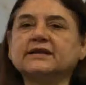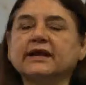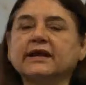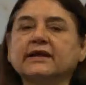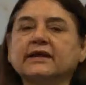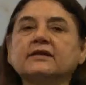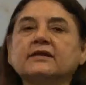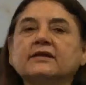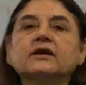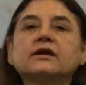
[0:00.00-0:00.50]

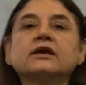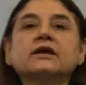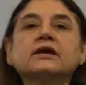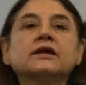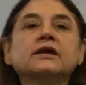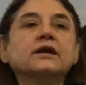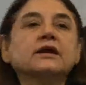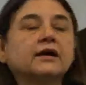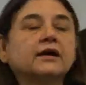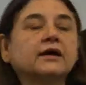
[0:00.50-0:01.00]
in
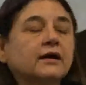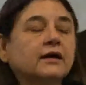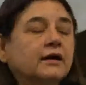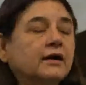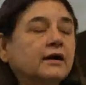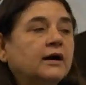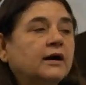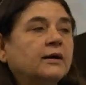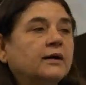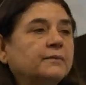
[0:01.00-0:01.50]

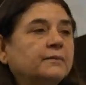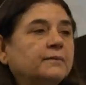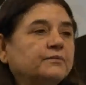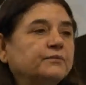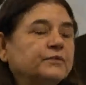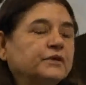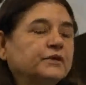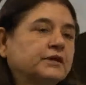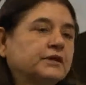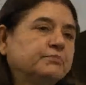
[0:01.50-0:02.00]

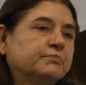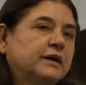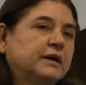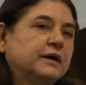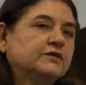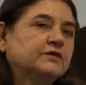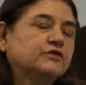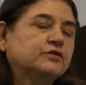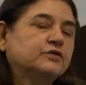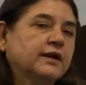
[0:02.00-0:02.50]
the
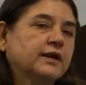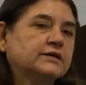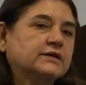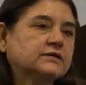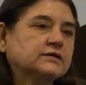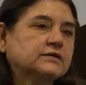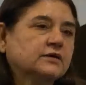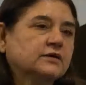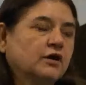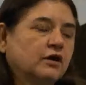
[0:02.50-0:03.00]
birth rate
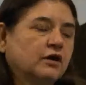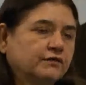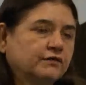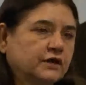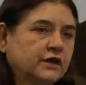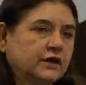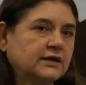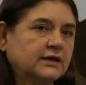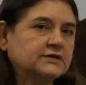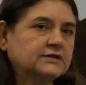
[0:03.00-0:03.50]
of
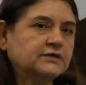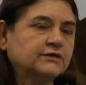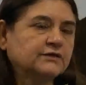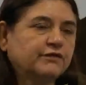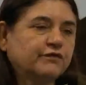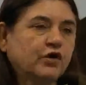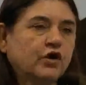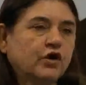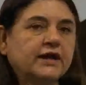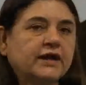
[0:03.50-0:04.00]
girls
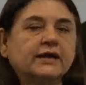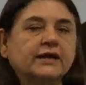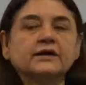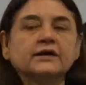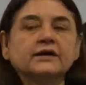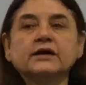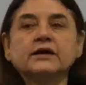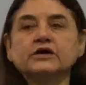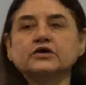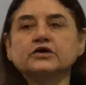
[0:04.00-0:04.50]
falling
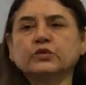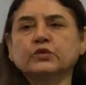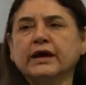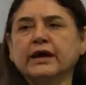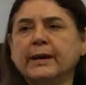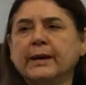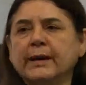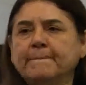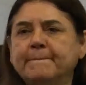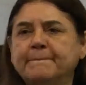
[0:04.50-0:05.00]
to an
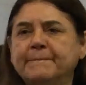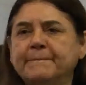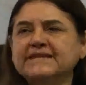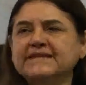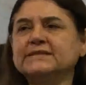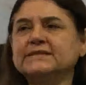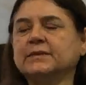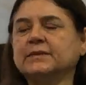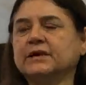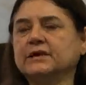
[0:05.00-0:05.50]

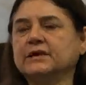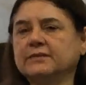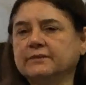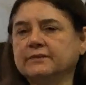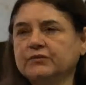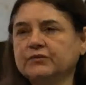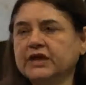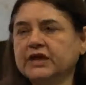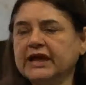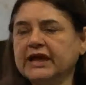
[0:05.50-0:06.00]
abysmal,
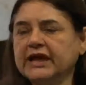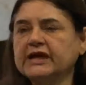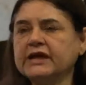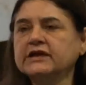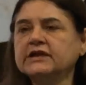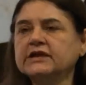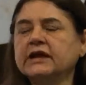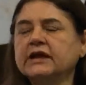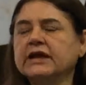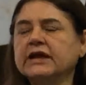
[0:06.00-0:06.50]

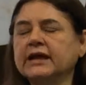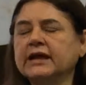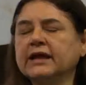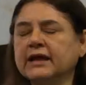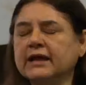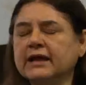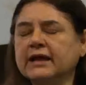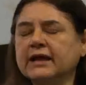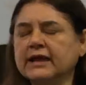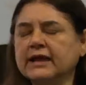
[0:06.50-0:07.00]
in
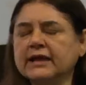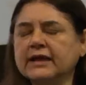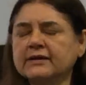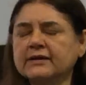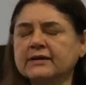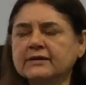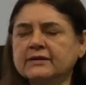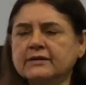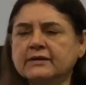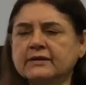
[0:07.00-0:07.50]

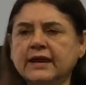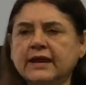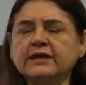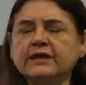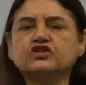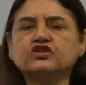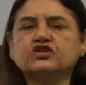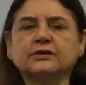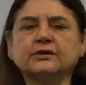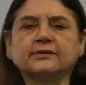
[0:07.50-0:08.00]

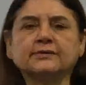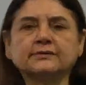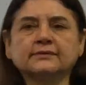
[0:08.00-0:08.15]
nature.